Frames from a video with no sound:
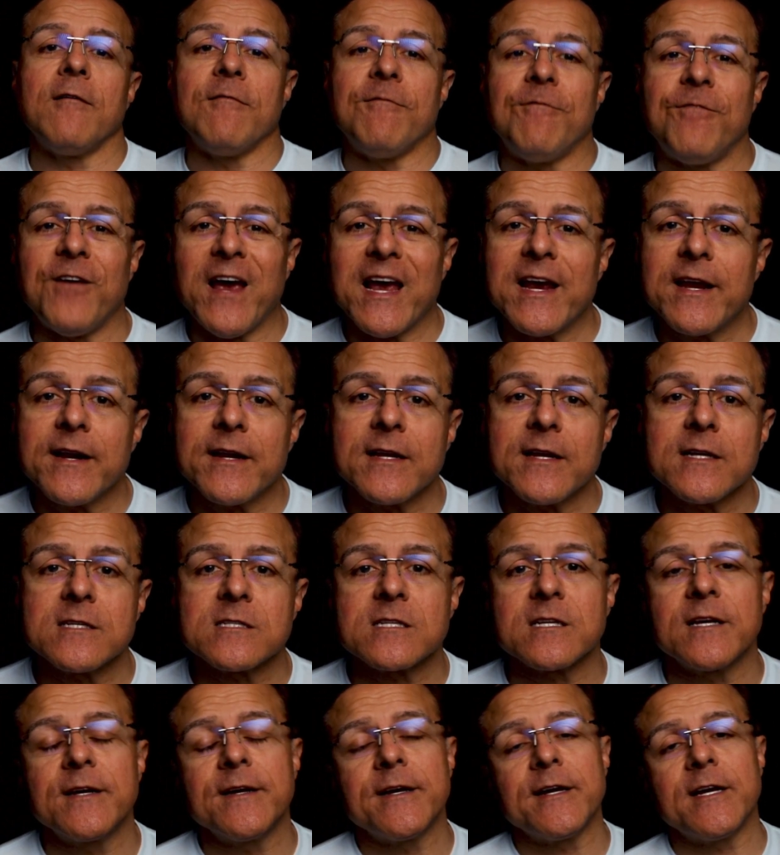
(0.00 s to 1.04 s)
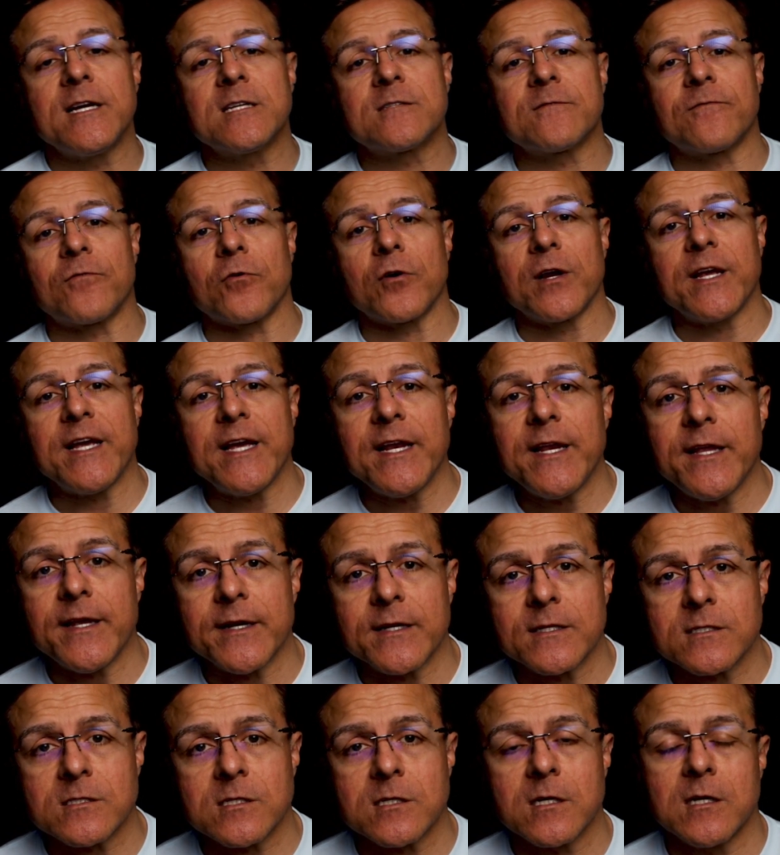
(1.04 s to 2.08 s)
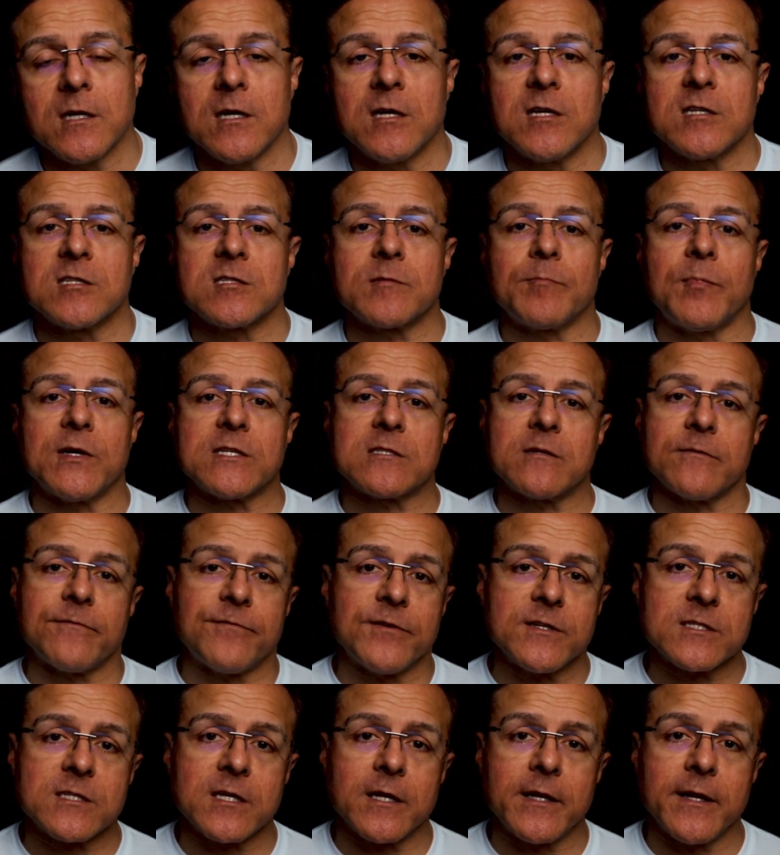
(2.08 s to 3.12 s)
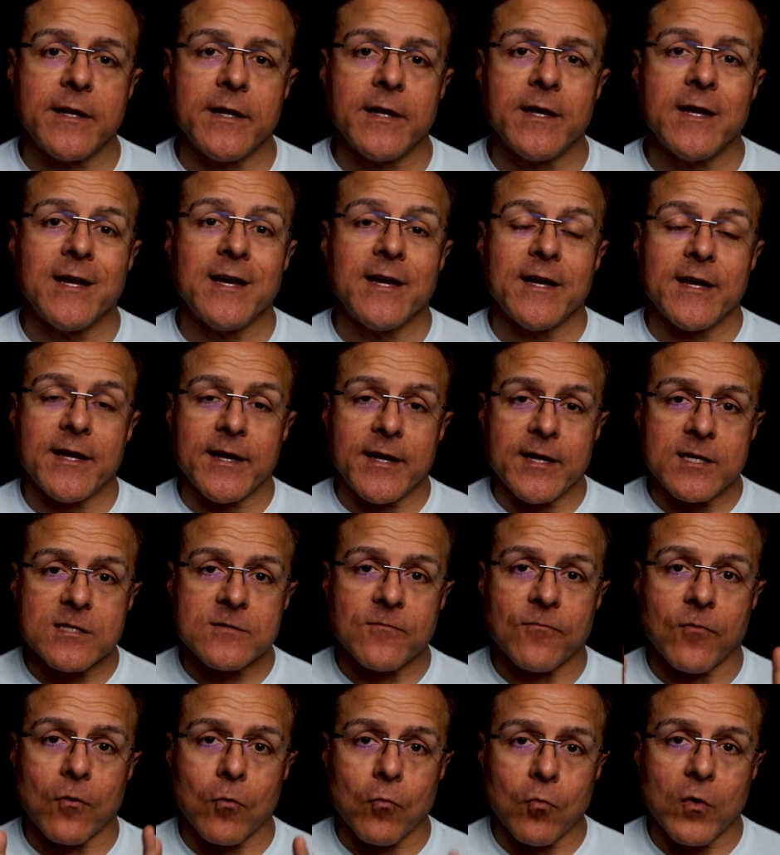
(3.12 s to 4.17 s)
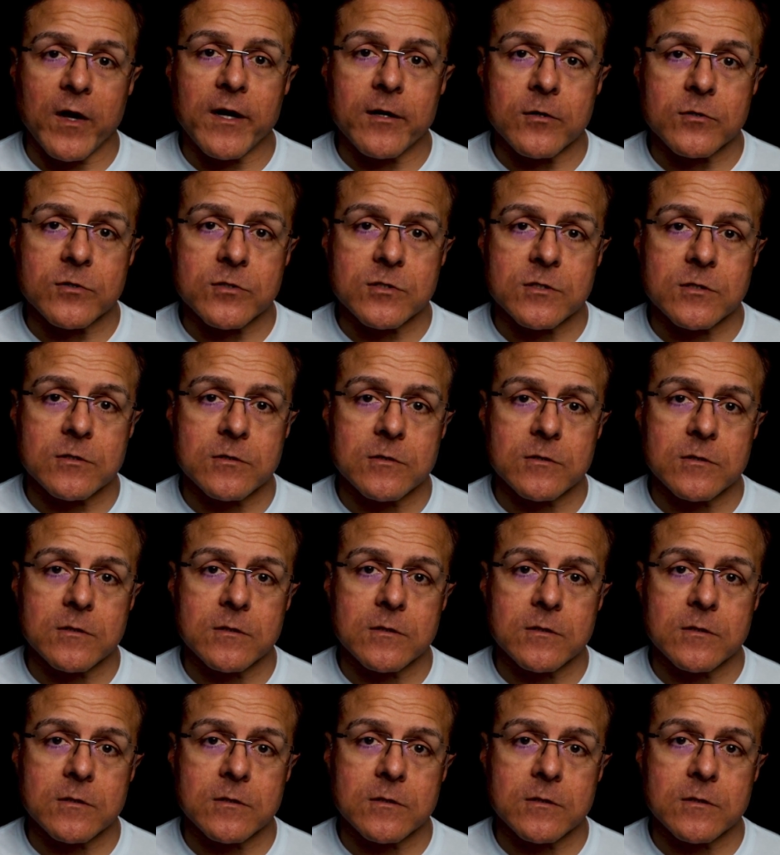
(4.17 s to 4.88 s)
Vagueness is for idiots. Specificity is for winners.